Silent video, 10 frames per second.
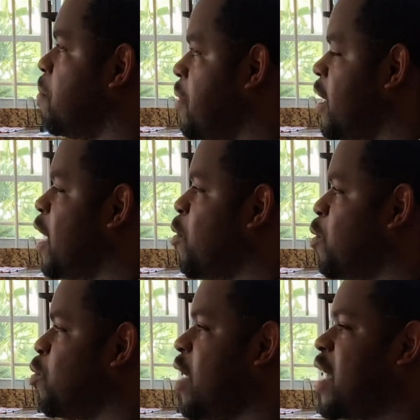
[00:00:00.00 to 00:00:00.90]
being here
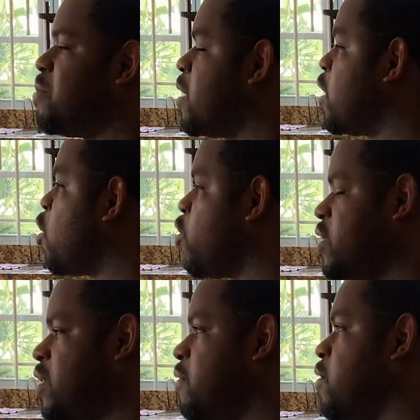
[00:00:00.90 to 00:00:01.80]
with you guys, making
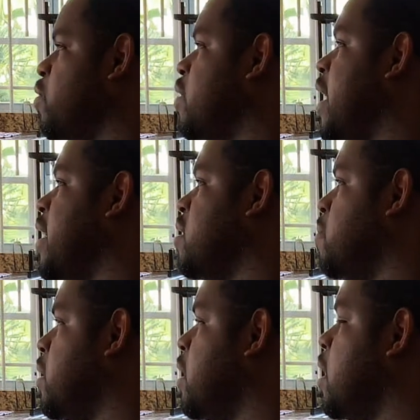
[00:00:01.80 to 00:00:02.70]
content for you guys.
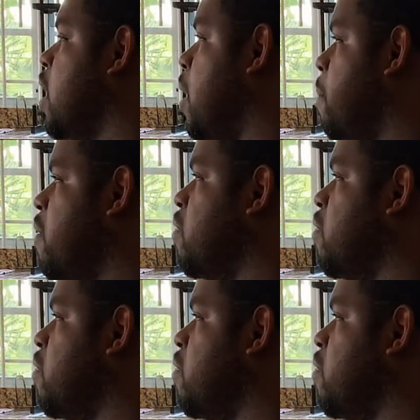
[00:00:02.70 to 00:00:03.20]
But above